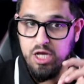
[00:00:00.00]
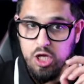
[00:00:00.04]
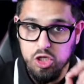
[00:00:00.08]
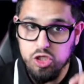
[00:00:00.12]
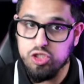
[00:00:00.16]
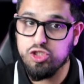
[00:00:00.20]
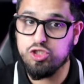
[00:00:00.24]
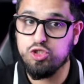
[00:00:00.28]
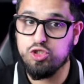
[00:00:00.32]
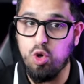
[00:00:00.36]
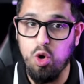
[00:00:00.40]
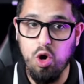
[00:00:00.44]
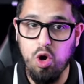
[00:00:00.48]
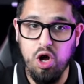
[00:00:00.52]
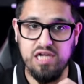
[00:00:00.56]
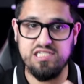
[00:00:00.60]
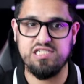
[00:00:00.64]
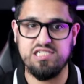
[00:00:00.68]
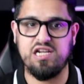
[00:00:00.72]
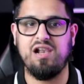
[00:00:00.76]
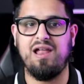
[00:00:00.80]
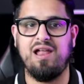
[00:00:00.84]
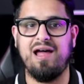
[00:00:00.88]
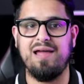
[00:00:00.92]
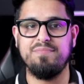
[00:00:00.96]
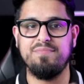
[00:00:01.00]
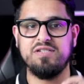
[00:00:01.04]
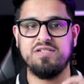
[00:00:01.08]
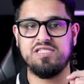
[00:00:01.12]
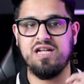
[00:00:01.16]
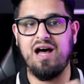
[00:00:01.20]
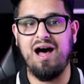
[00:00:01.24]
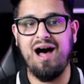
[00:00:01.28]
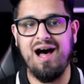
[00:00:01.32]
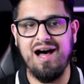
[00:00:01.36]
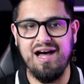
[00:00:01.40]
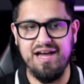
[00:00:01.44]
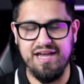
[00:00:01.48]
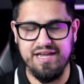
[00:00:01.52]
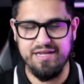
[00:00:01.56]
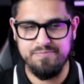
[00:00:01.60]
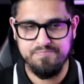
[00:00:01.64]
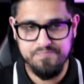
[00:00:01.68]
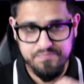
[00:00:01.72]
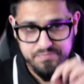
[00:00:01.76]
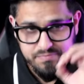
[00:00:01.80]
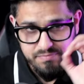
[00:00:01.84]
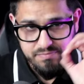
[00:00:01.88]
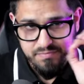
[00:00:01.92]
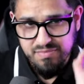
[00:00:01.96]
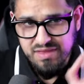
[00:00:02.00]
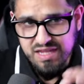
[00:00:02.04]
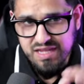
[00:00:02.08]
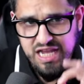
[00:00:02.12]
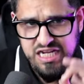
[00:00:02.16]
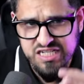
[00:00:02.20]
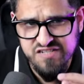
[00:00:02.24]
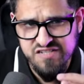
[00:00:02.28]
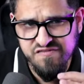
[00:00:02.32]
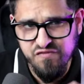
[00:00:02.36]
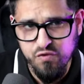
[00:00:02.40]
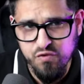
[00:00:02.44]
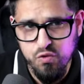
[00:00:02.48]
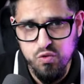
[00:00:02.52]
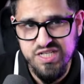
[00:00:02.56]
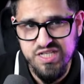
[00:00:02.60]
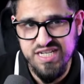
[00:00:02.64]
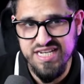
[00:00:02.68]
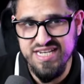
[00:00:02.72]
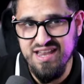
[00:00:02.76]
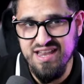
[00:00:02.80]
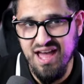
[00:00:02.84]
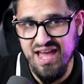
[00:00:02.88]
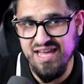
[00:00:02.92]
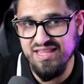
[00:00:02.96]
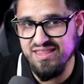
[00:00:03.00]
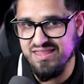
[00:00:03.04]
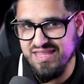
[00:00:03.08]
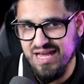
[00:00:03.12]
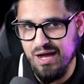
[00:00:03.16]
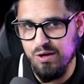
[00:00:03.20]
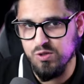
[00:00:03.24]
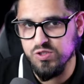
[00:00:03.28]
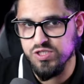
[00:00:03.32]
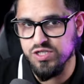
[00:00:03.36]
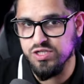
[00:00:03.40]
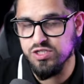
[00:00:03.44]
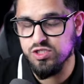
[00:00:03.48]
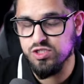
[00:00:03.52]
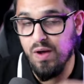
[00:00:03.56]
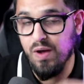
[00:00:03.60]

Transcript: saw us climb as high as 49,000.